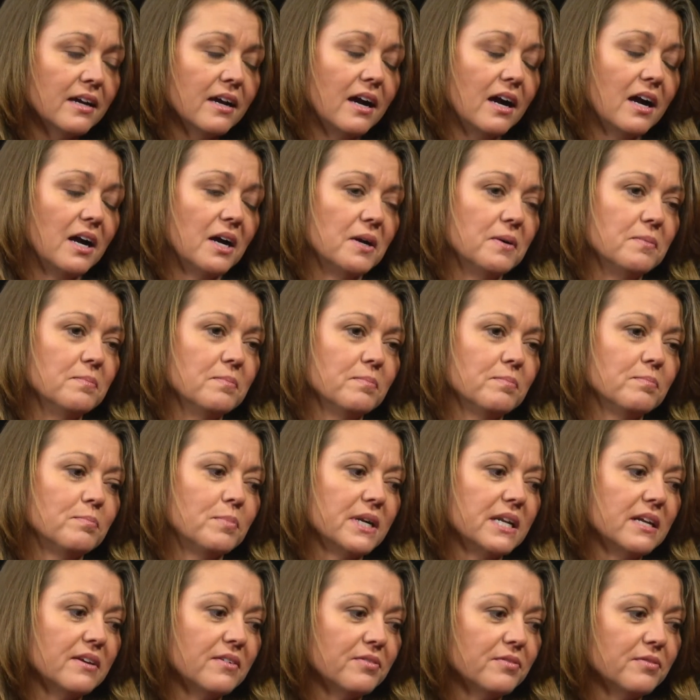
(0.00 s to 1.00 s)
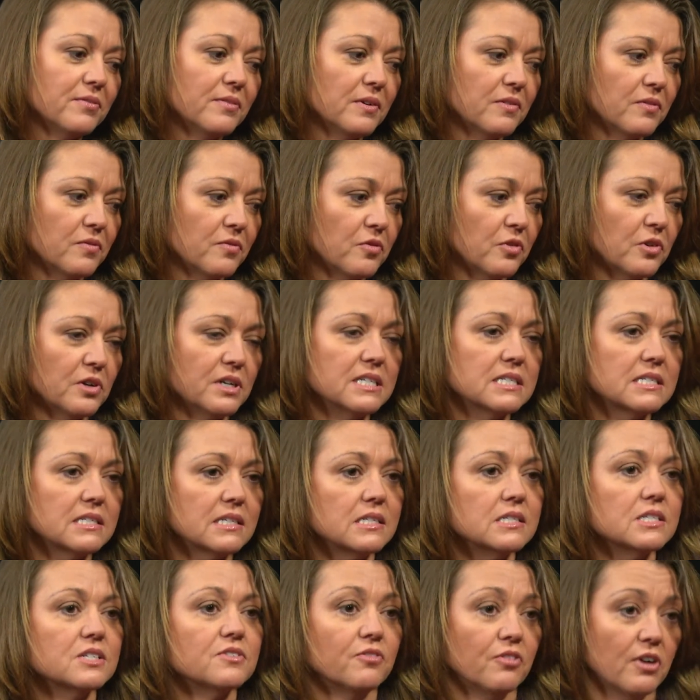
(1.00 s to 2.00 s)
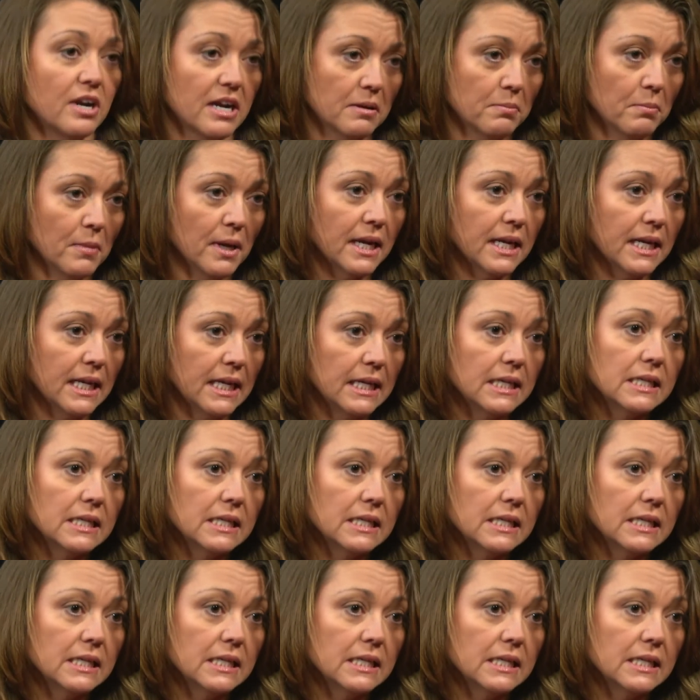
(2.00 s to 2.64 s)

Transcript: But if, for instance, Phragmites